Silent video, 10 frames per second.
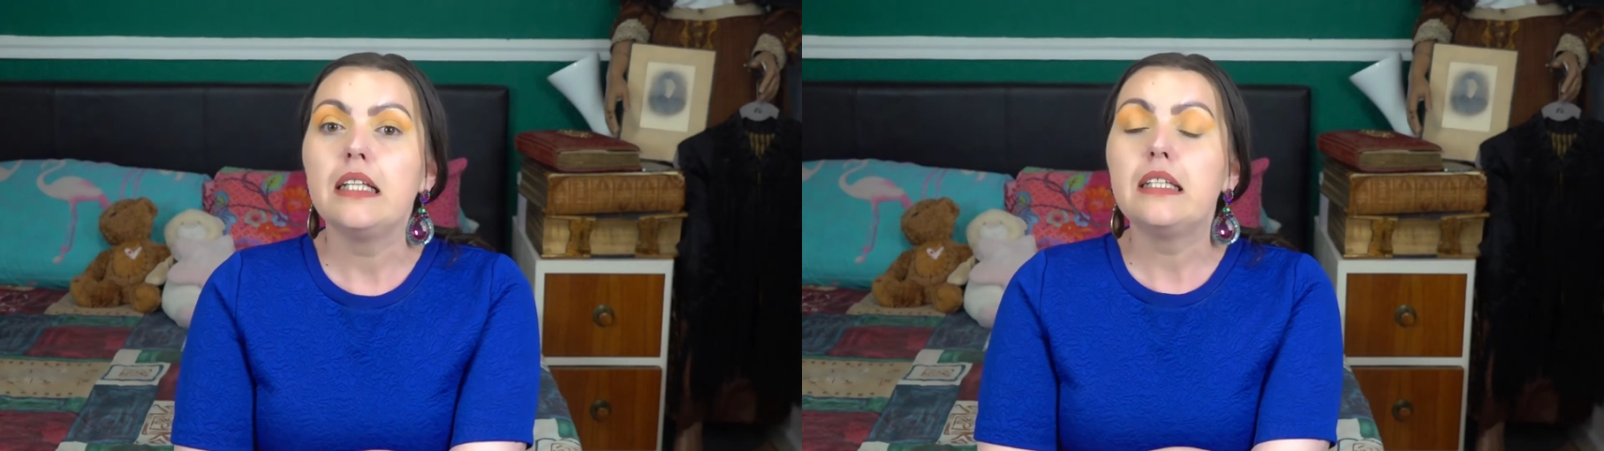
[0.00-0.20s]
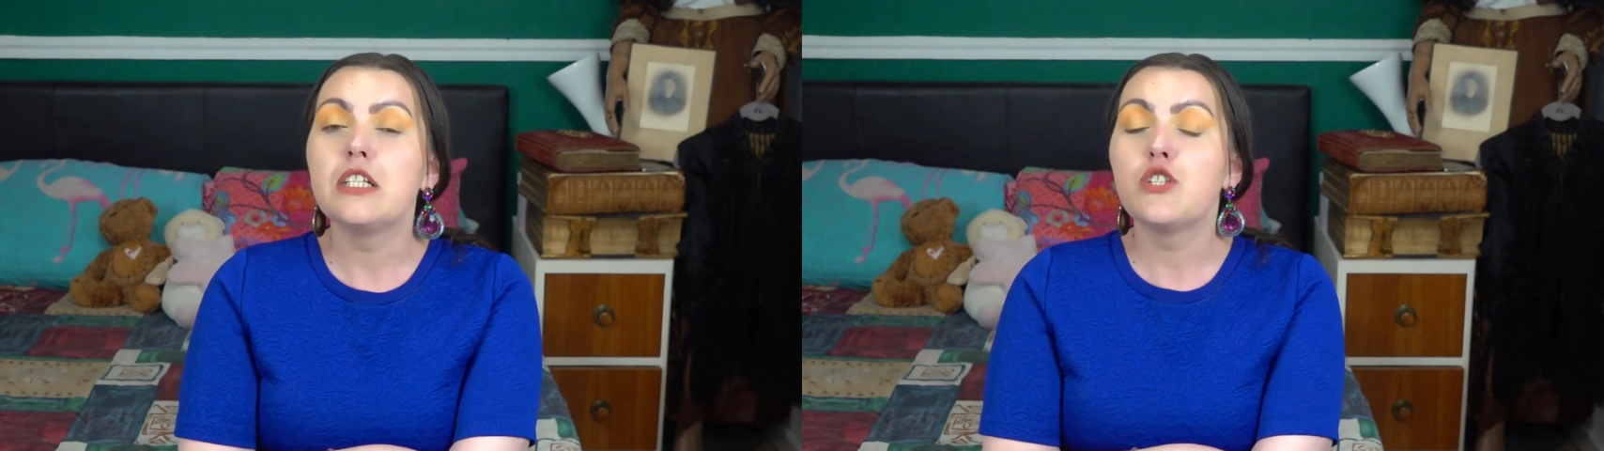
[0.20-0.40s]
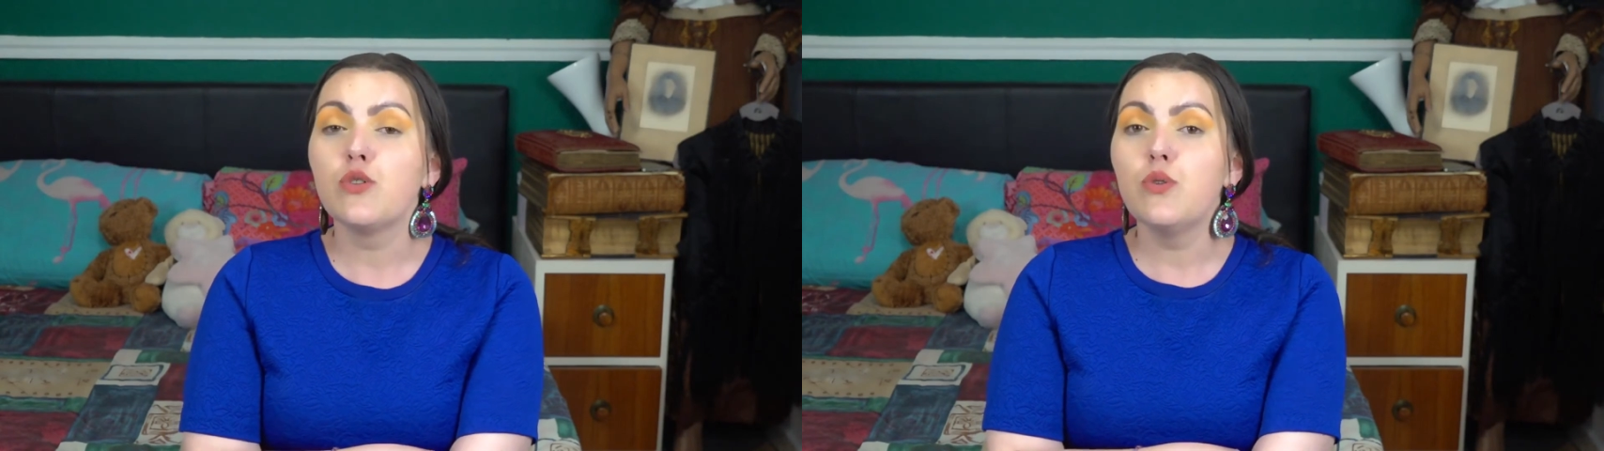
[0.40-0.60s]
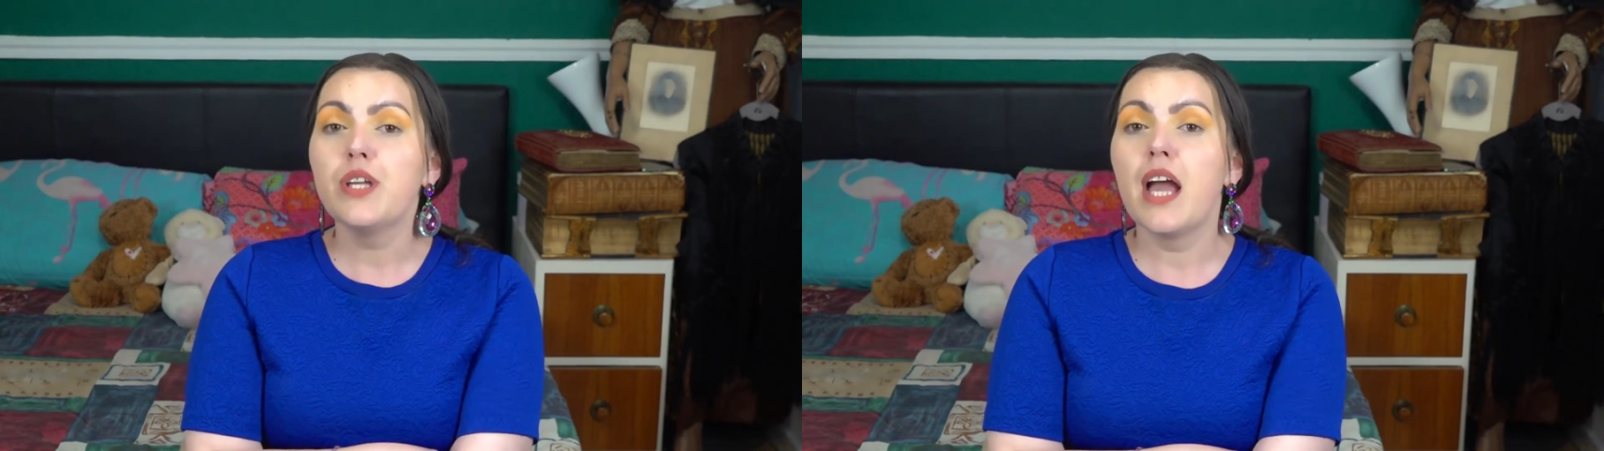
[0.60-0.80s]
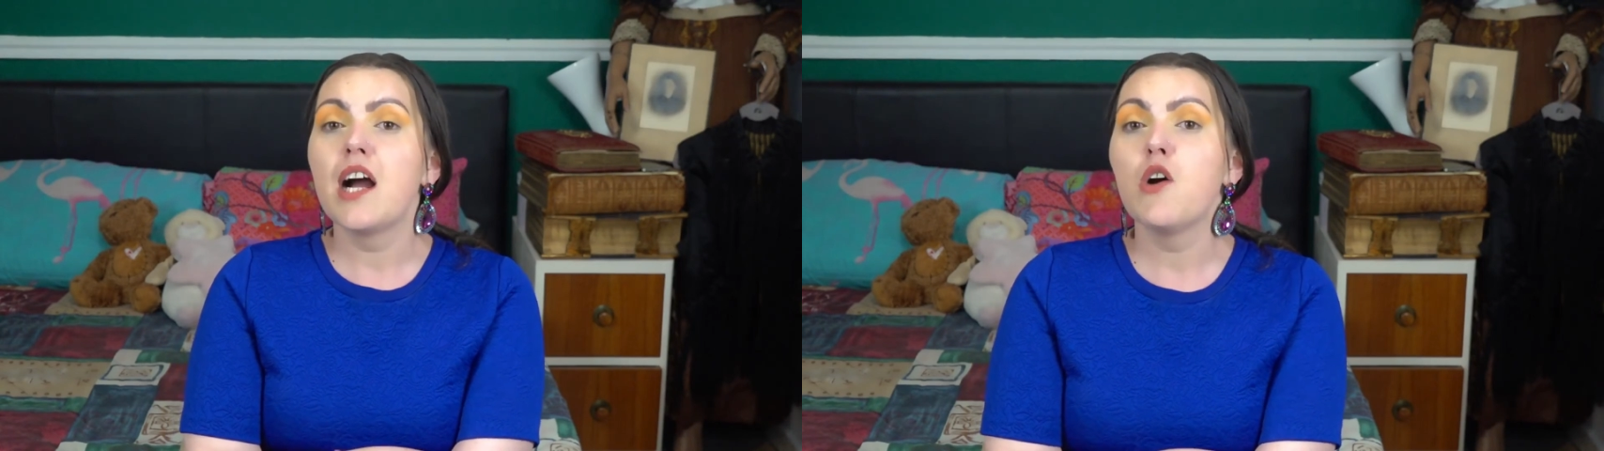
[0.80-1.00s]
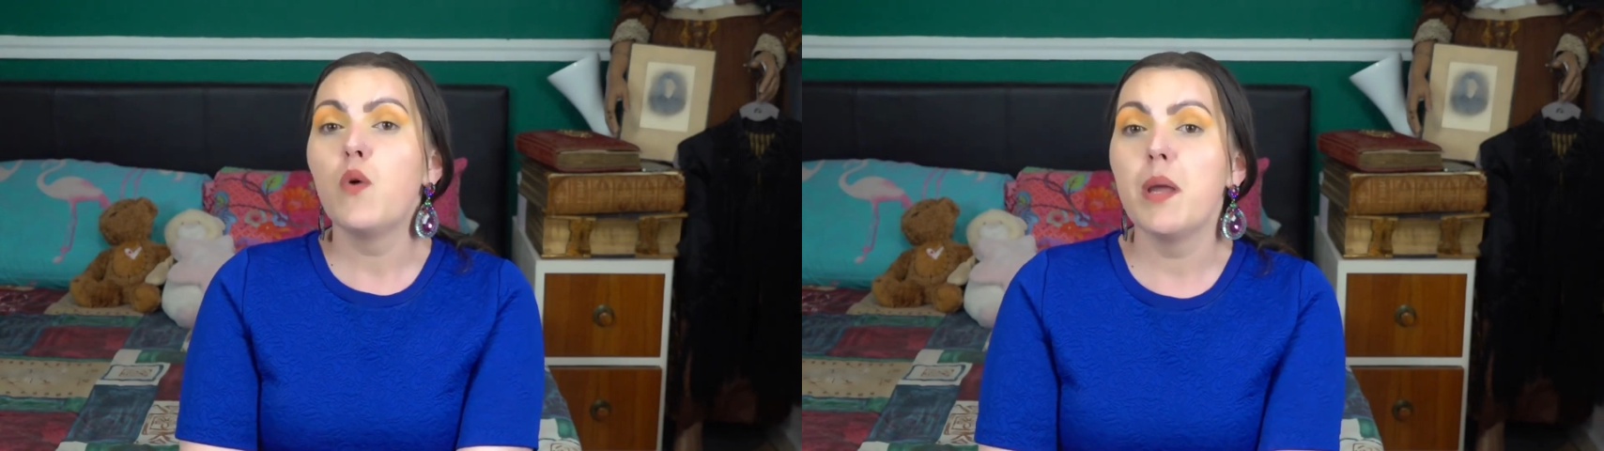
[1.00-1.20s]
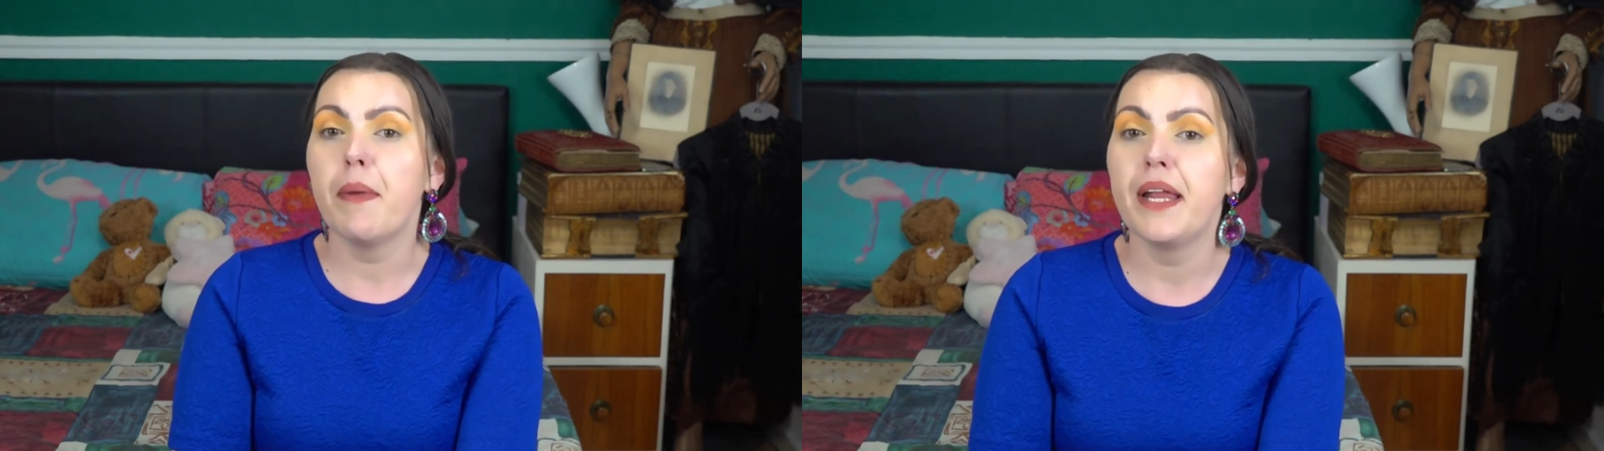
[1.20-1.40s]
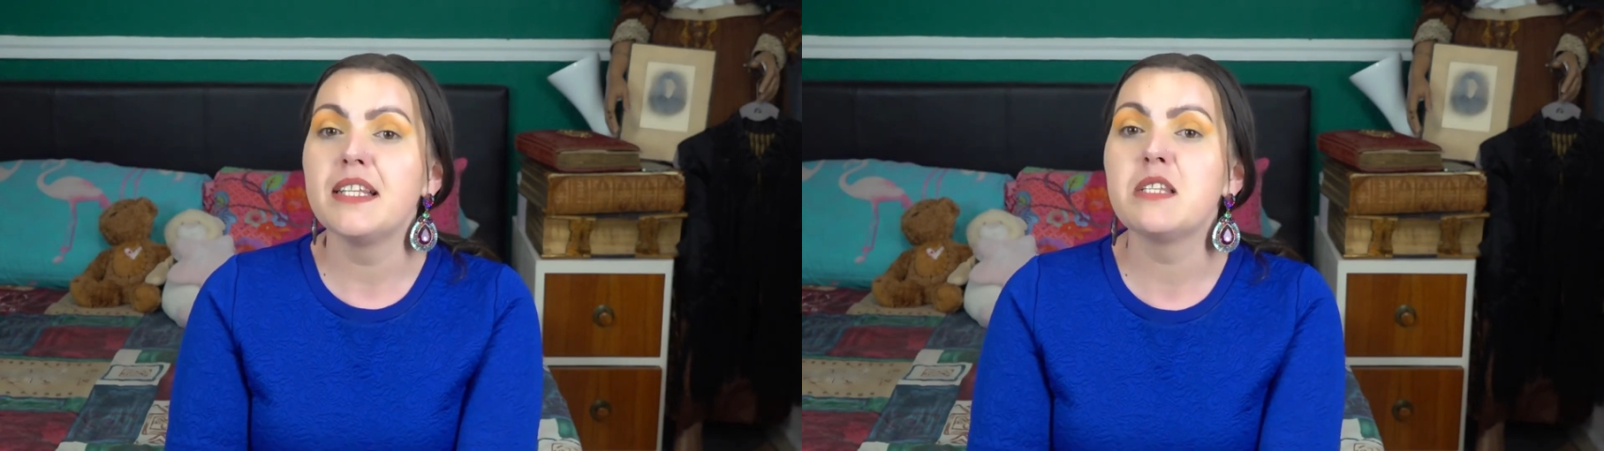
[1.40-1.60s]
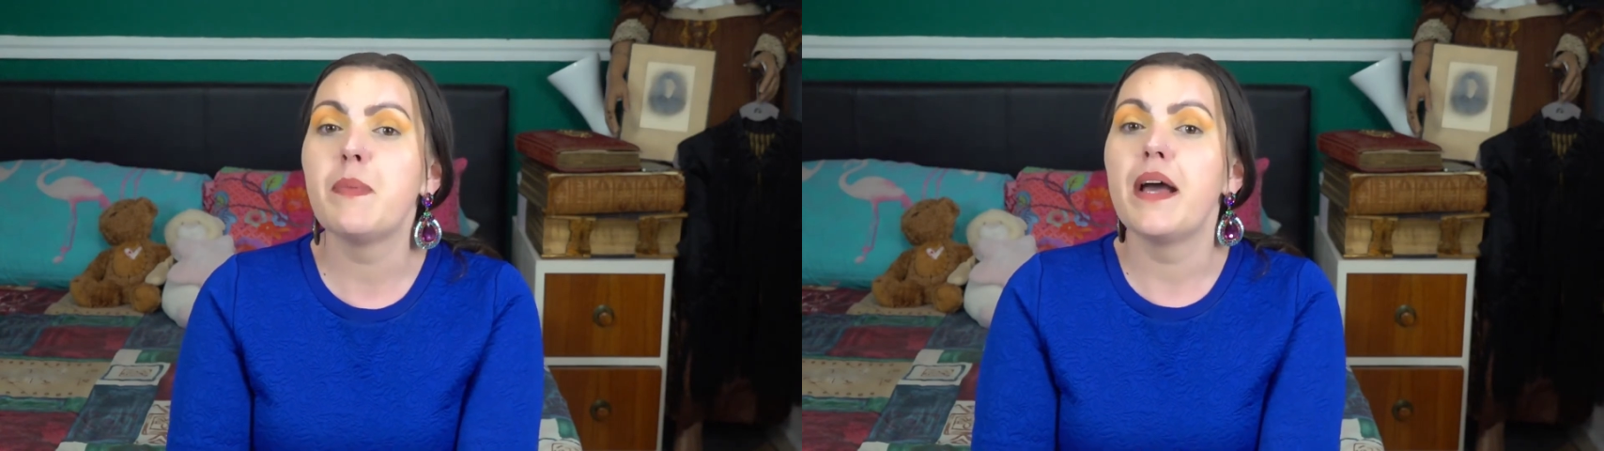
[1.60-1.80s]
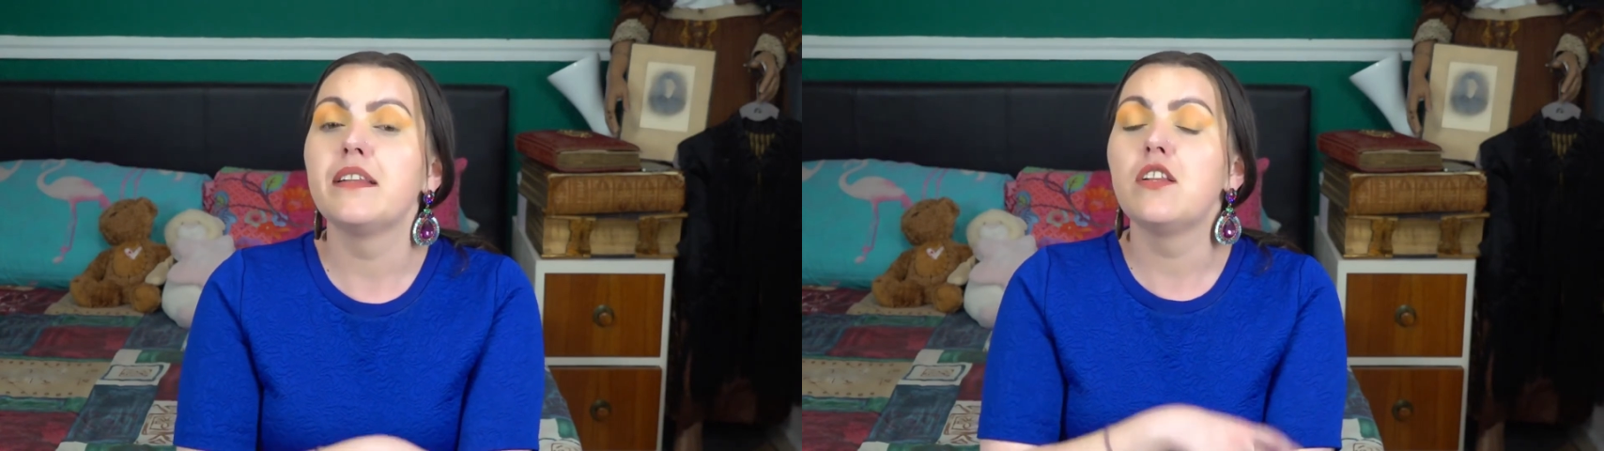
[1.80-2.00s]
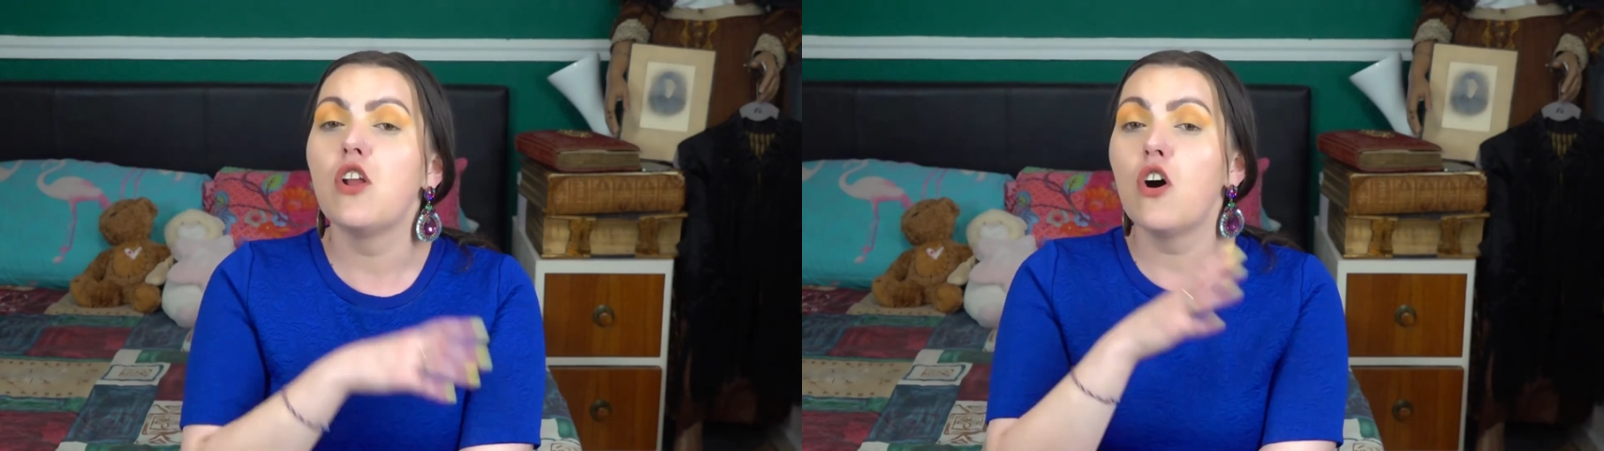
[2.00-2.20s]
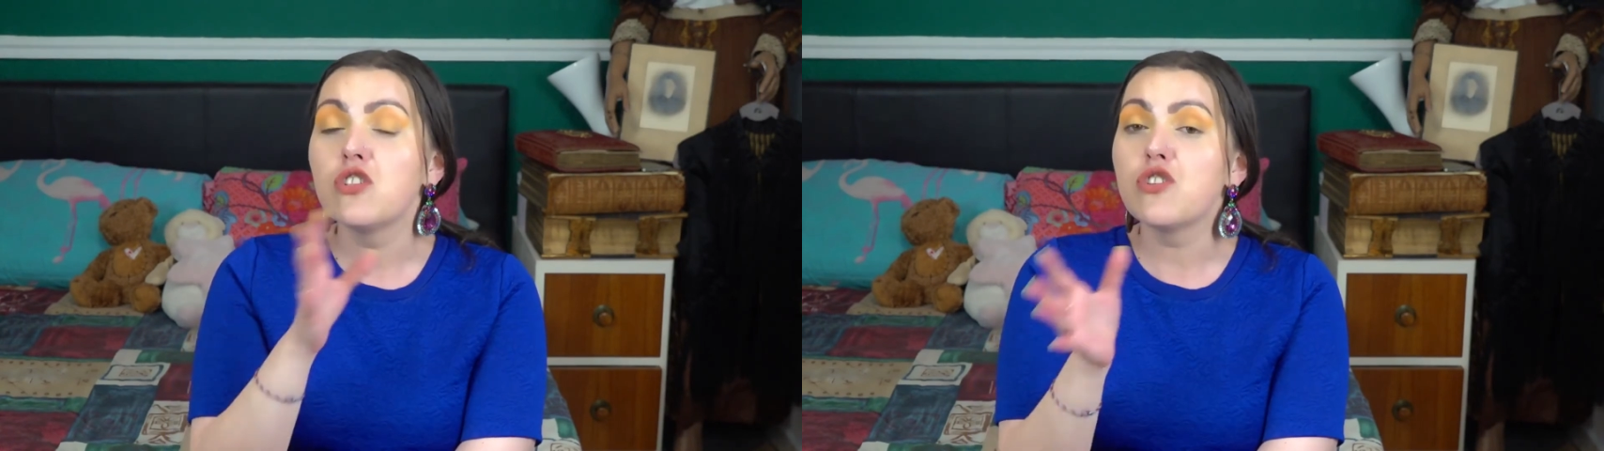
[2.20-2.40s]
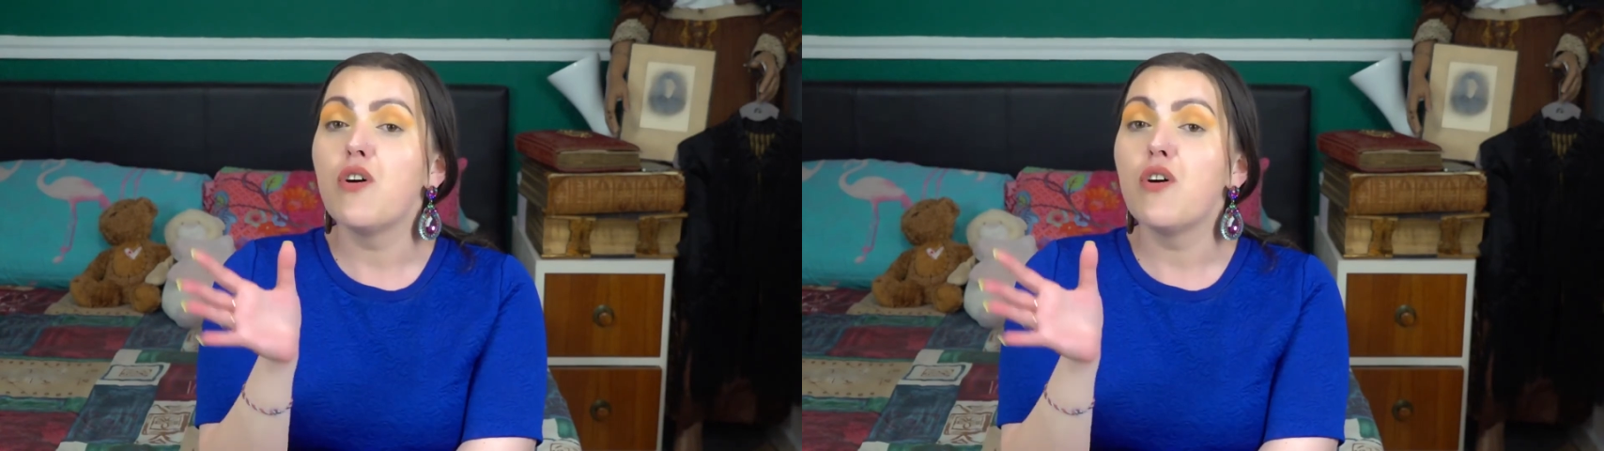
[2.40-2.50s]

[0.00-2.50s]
The two young women spent lots